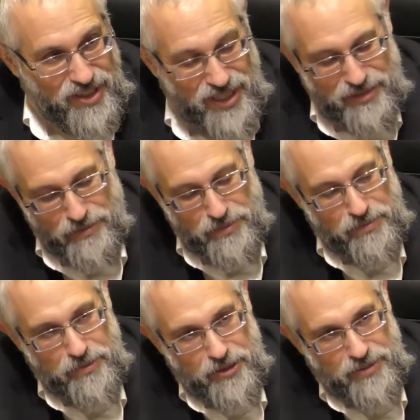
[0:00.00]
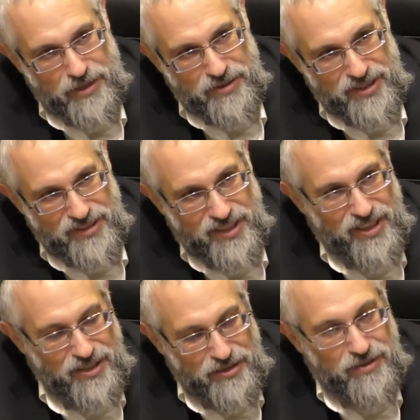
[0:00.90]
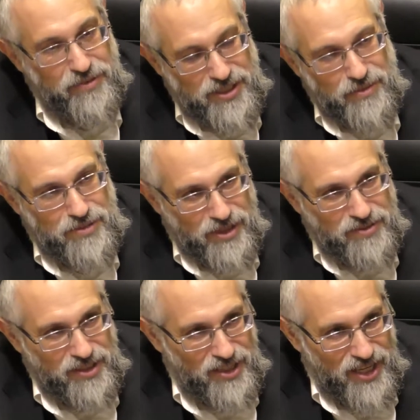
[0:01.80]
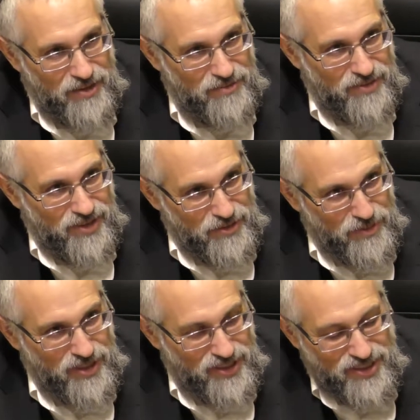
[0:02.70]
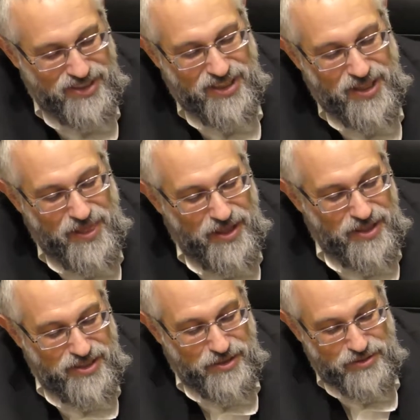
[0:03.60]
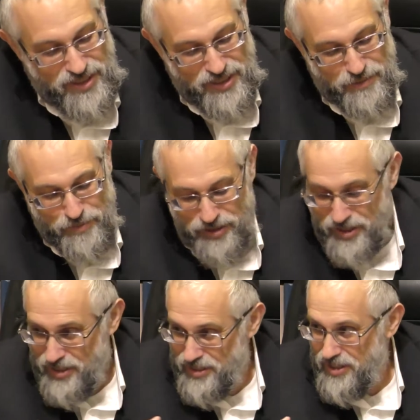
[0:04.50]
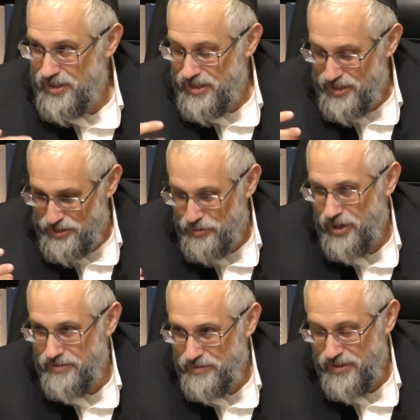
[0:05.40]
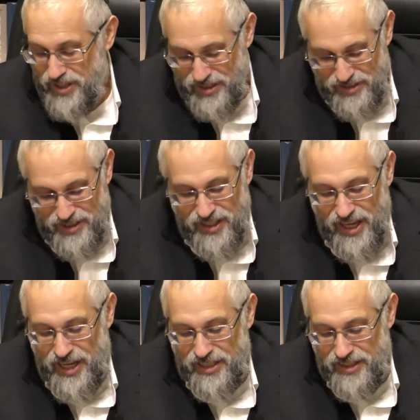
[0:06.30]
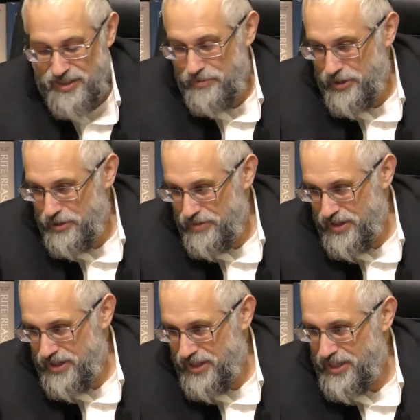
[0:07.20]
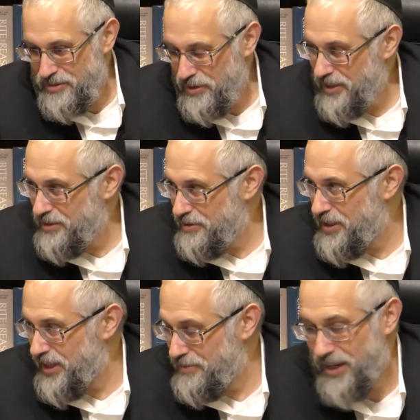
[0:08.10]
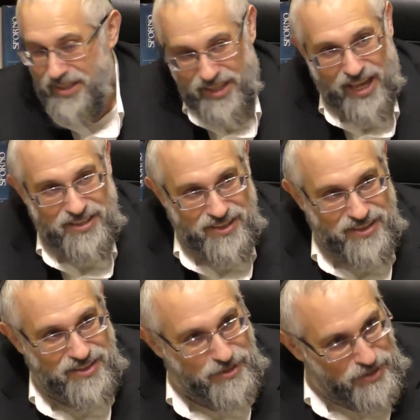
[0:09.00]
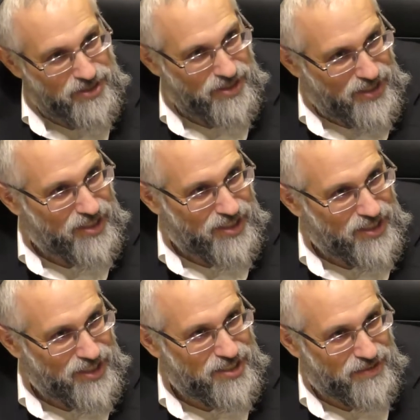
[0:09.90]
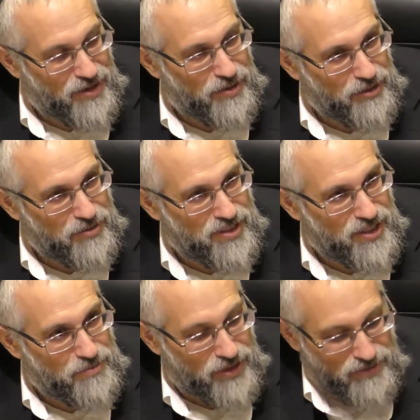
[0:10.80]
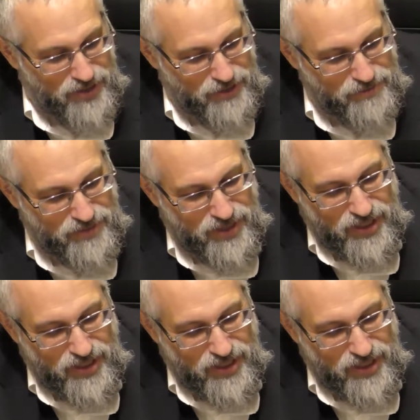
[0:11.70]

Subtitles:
That's why people become arrogant, that they could convince themselves that they have qualities. So since a person is striving for that, and there's somebody over there that is trying to tell him that he has it, so he's very interested in believing him.